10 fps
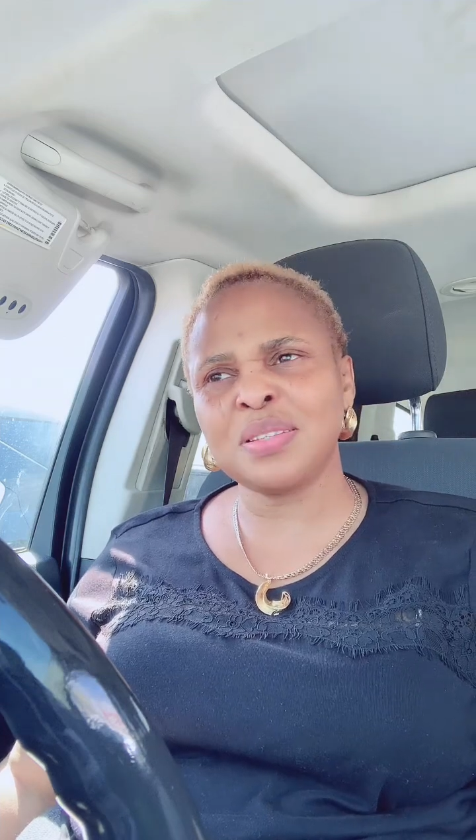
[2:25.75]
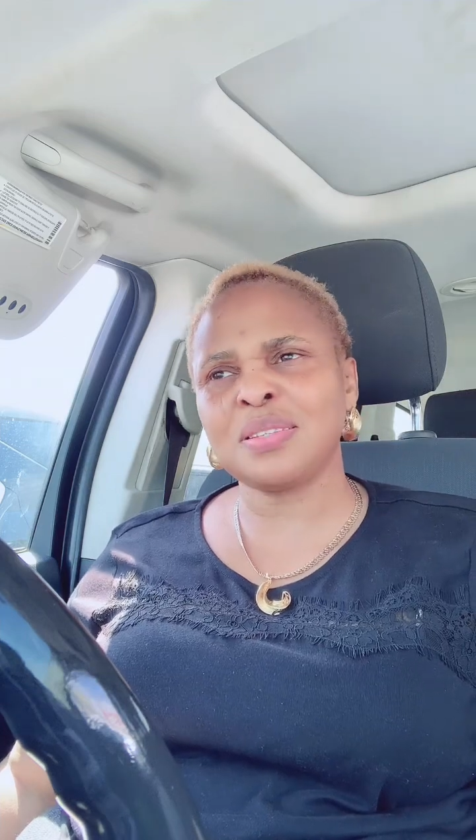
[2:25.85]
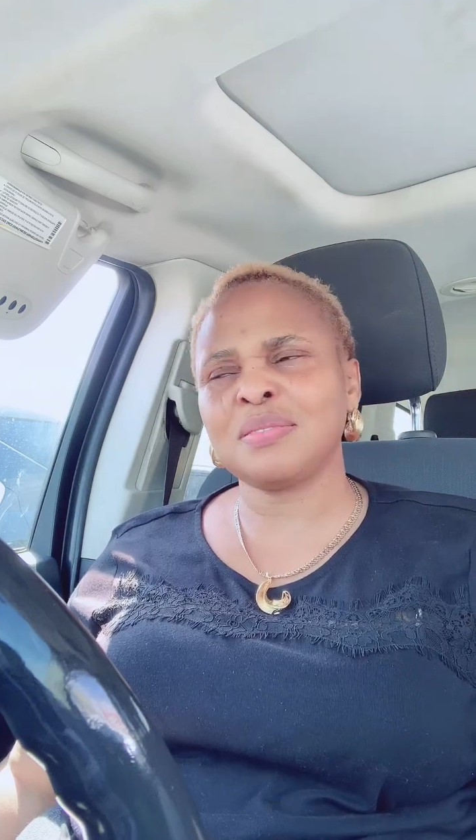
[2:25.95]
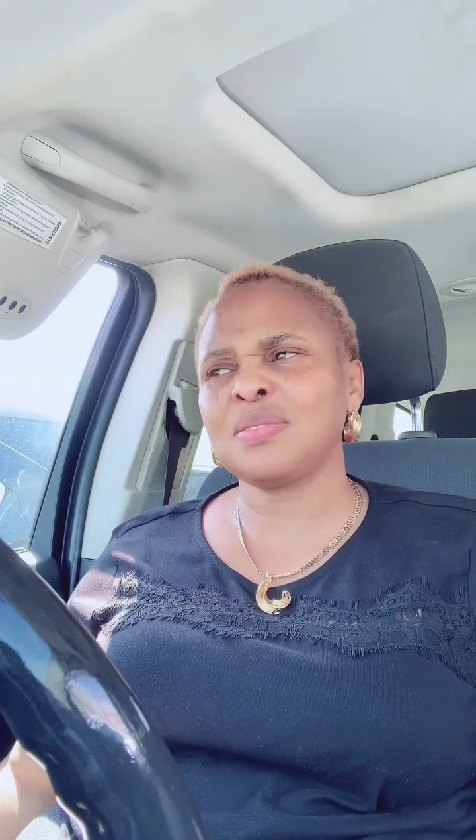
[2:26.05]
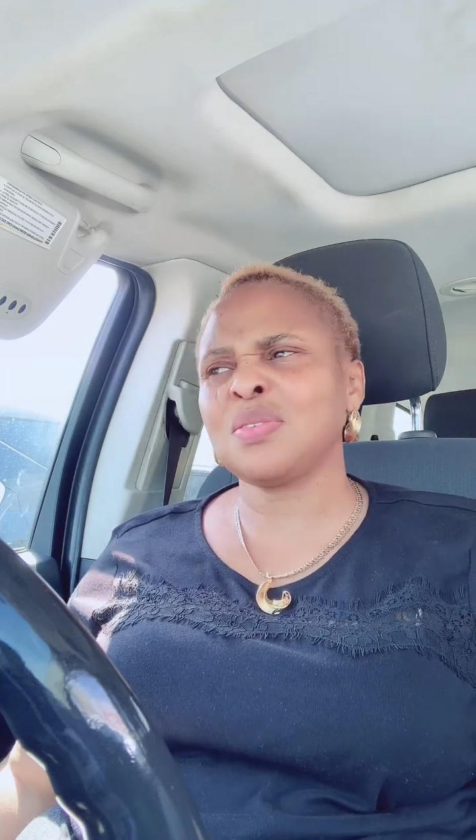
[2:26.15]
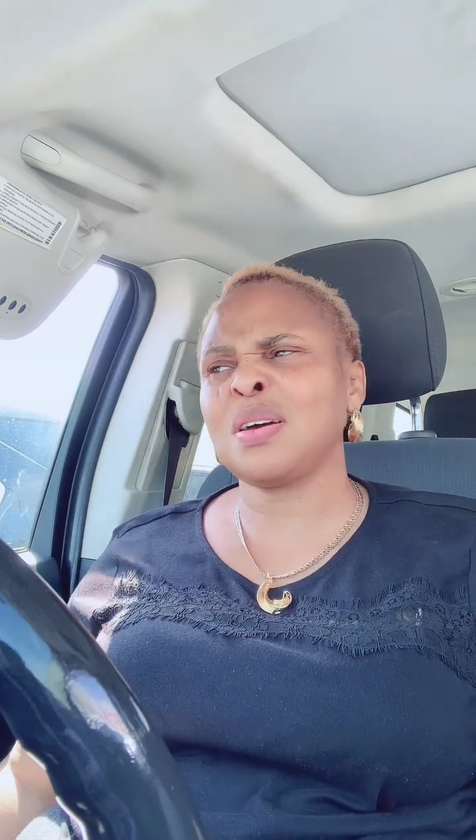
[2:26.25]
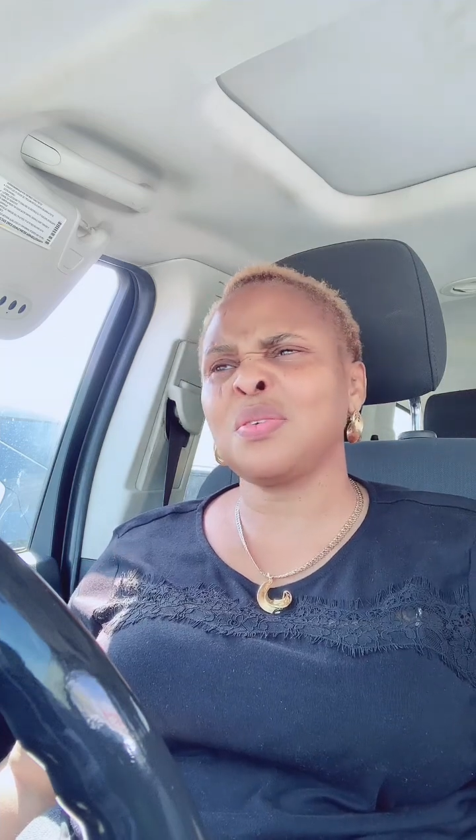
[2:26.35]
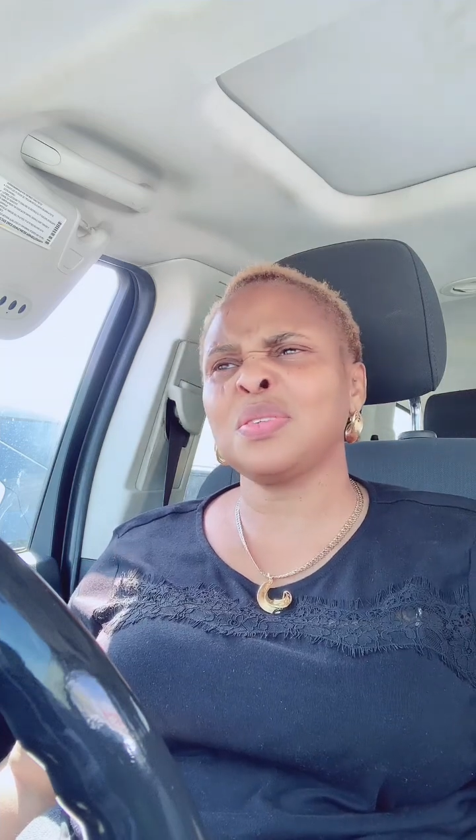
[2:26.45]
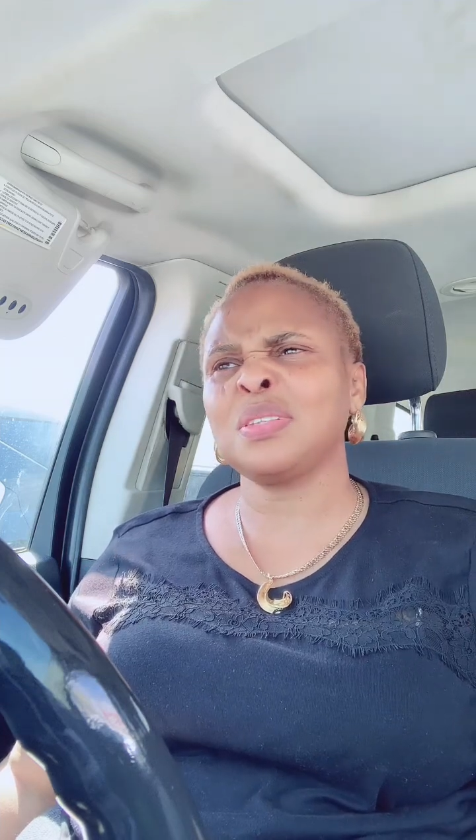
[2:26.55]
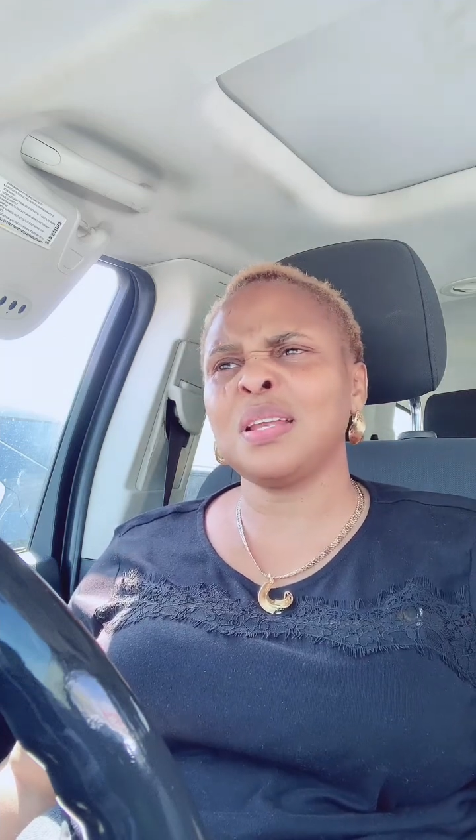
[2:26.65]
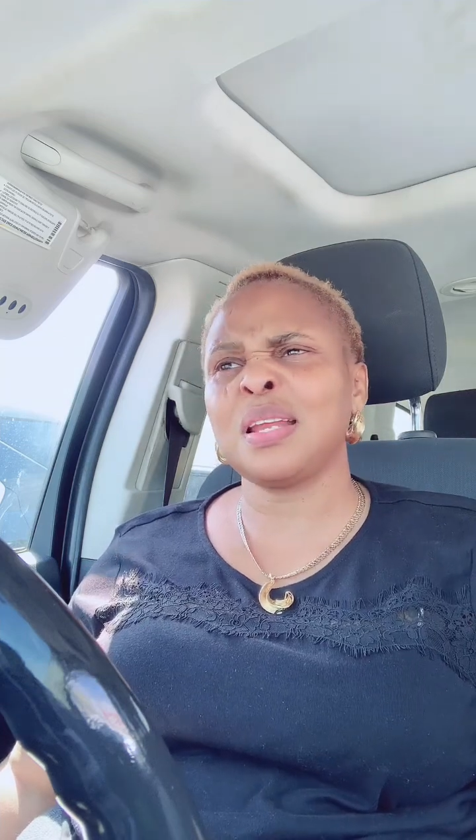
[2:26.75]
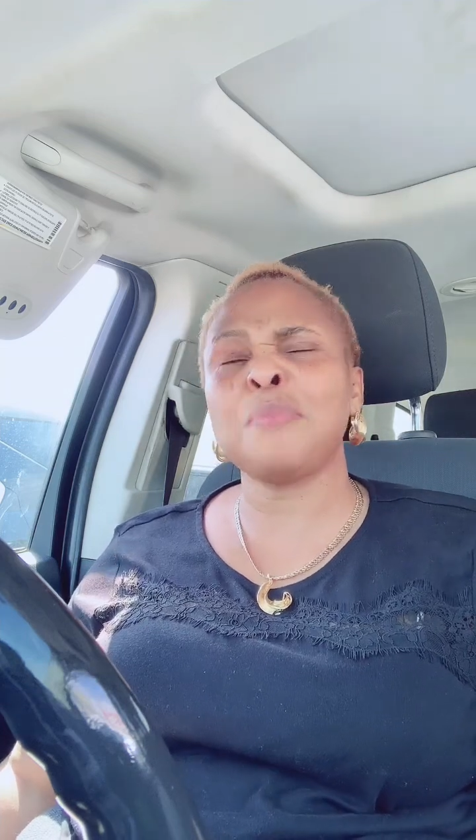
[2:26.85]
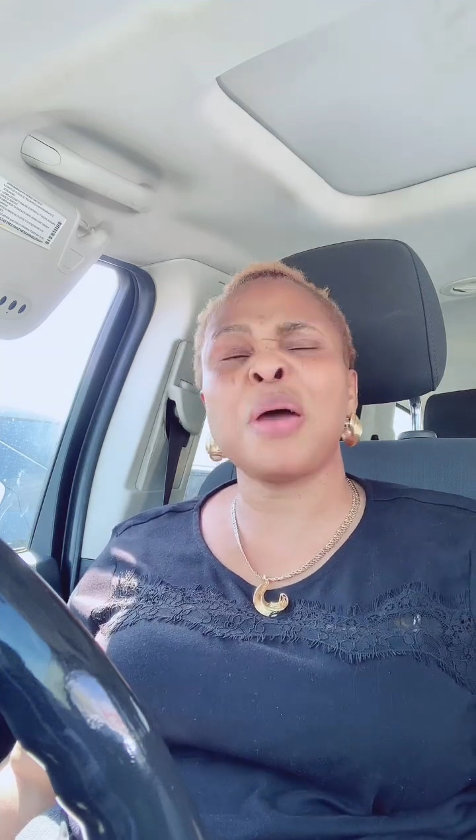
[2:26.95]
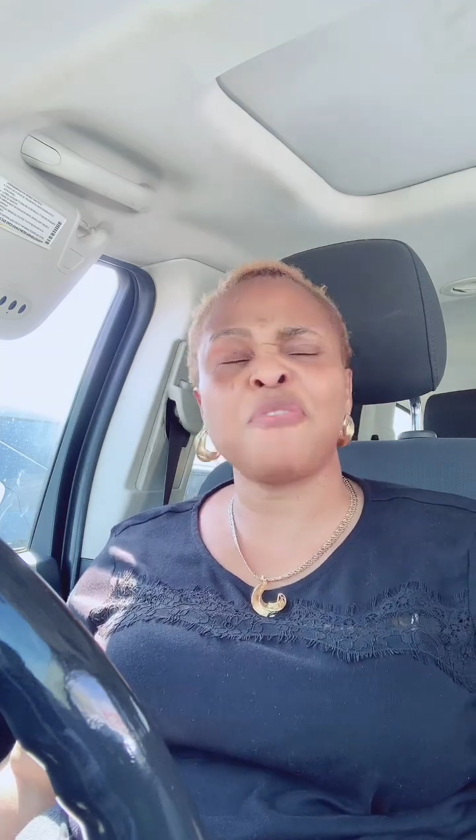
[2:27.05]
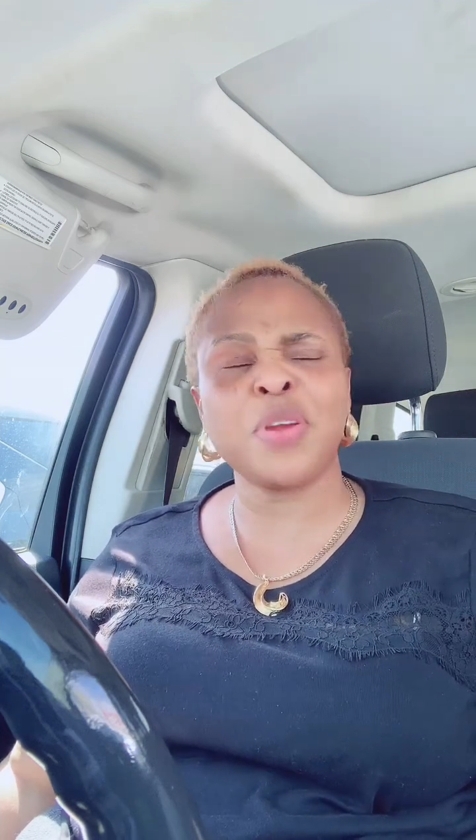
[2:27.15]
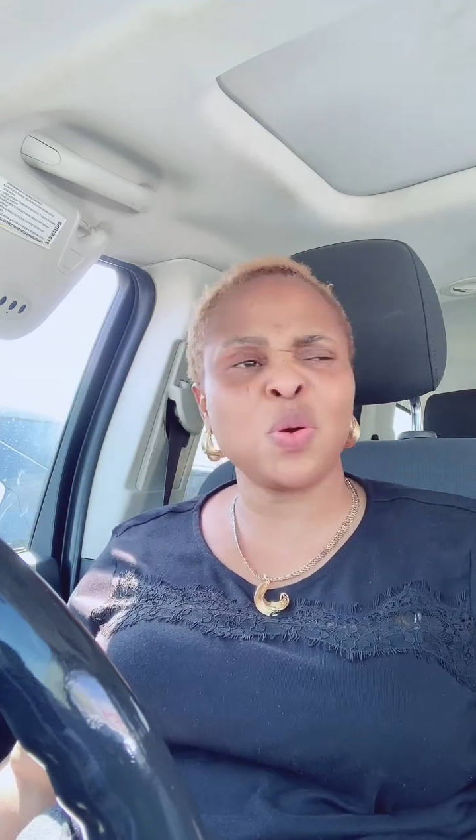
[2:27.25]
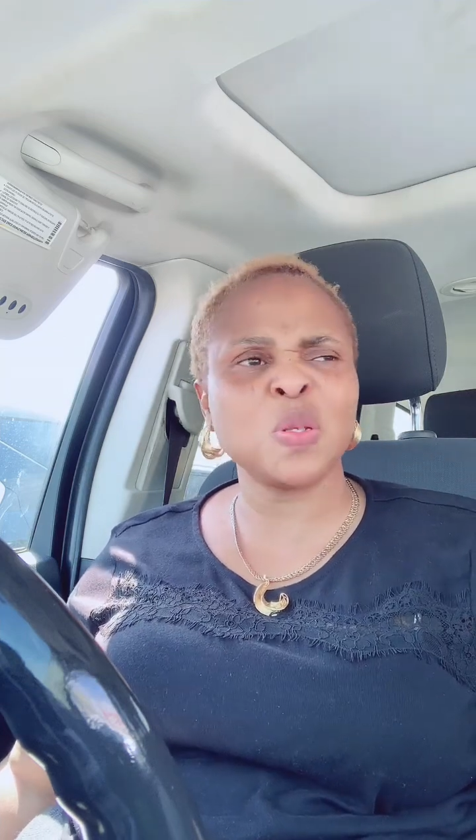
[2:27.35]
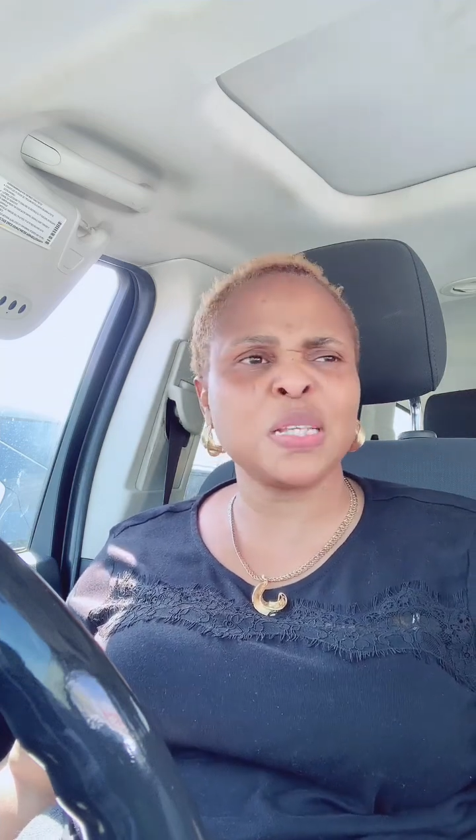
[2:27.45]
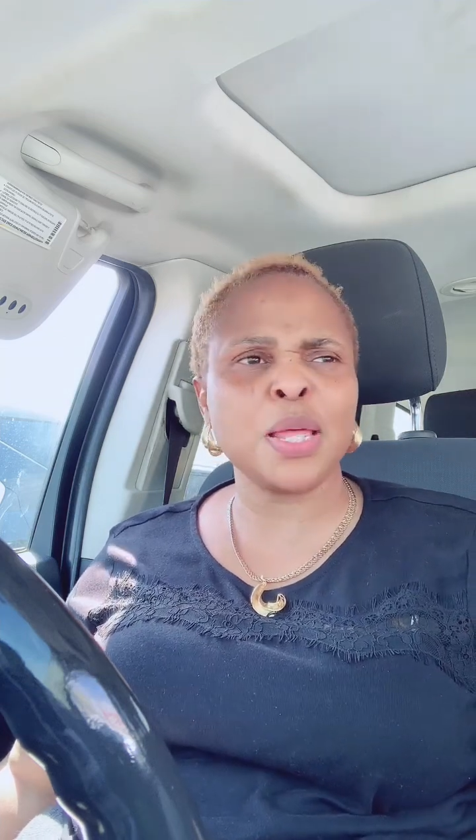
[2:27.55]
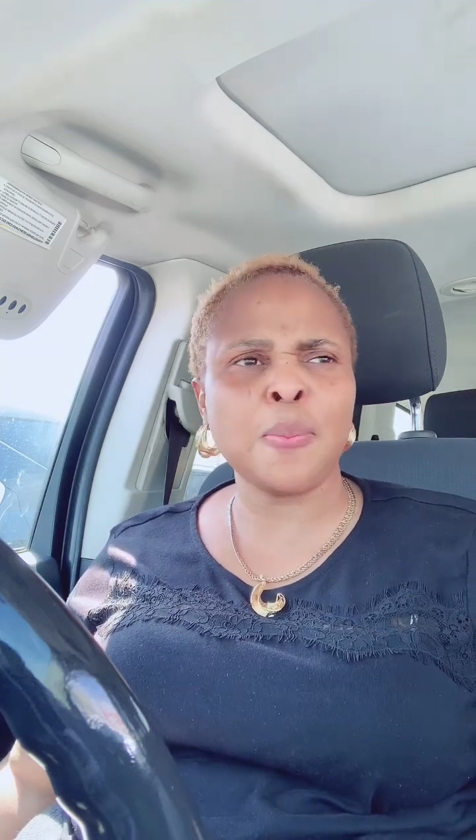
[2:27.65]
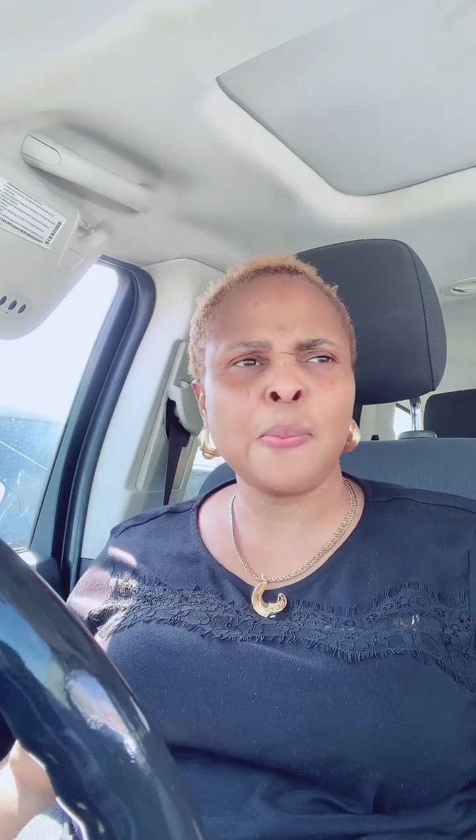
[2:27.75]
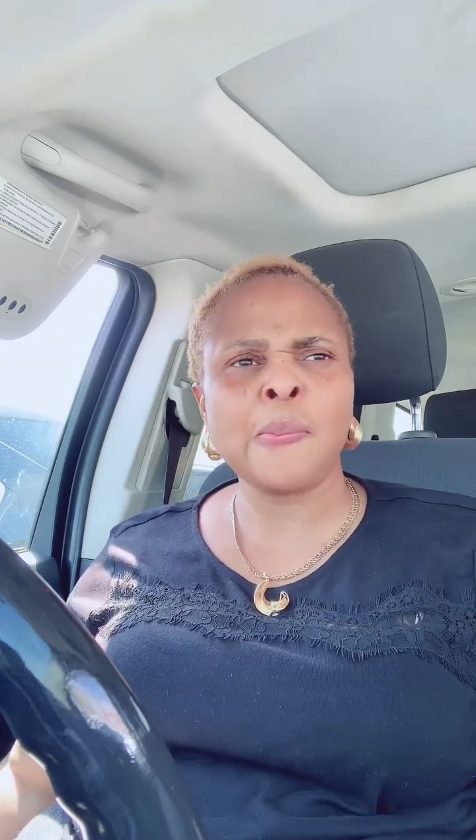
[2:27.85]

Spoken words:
So I come tell her. Now my friend come say,